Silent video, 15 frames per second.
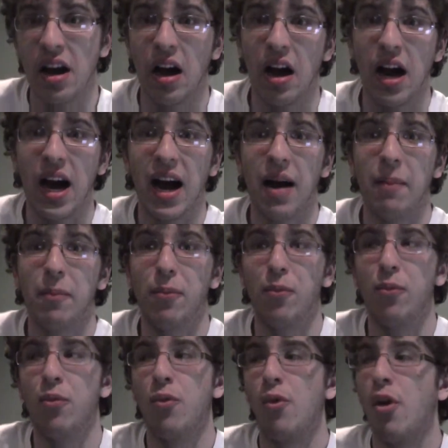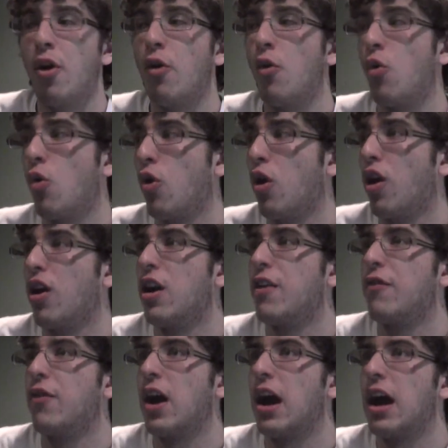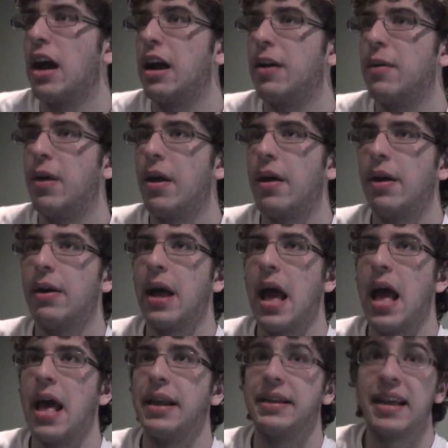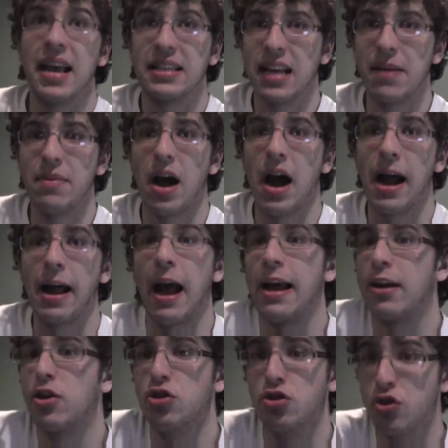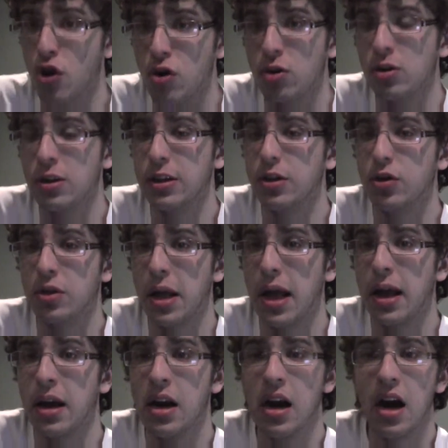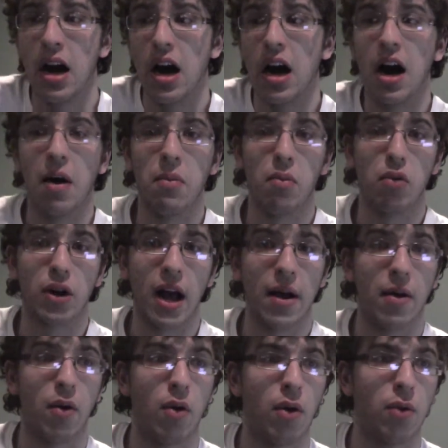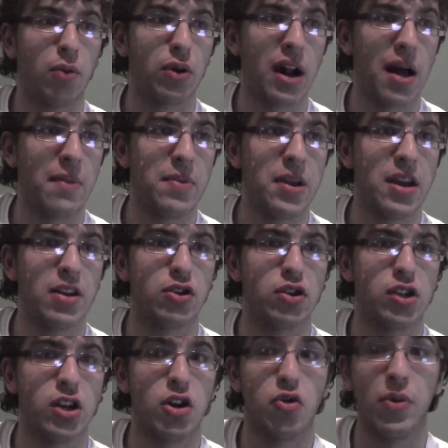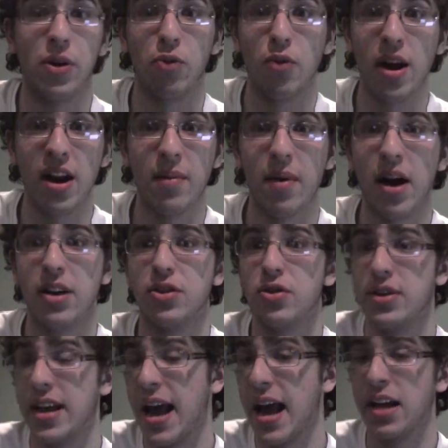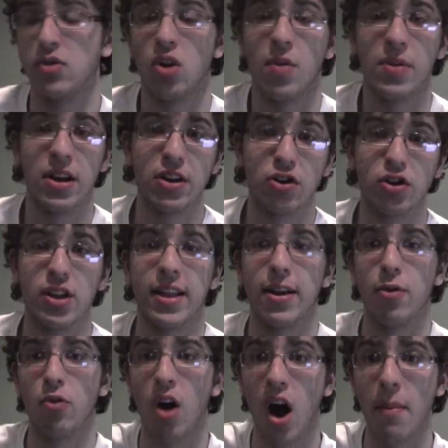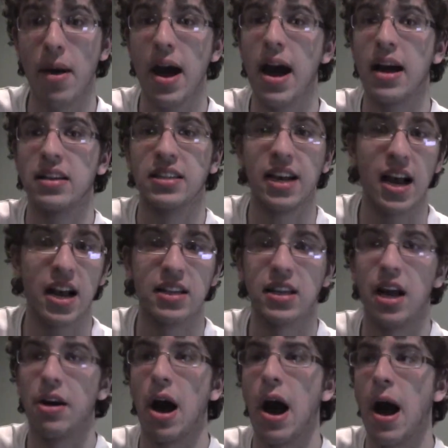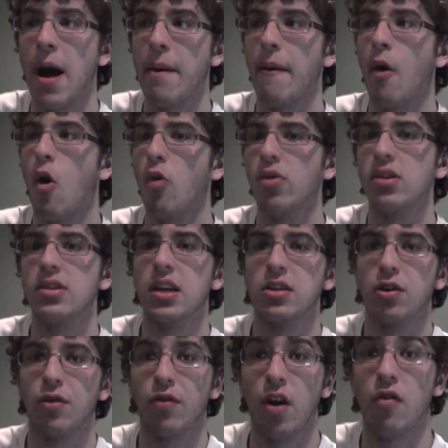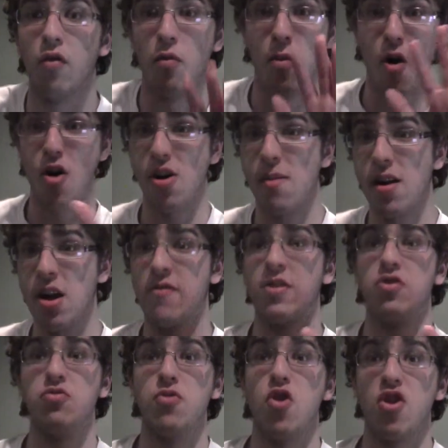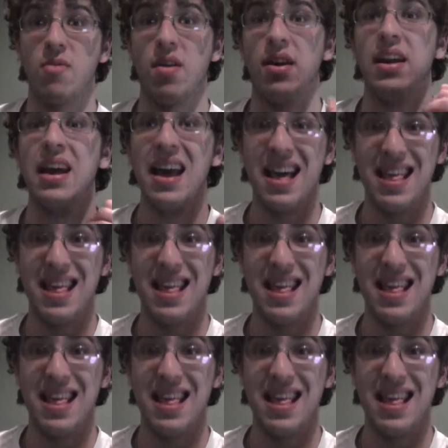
um, or if I, uh, yes, I'm, I, I could totally do that. Um, would I, would I be interested in doing a randomizer? Yes. Would I be interested in ROM hacks? Yes. I, I, all these things are fun for Pokemon if I do Pokemon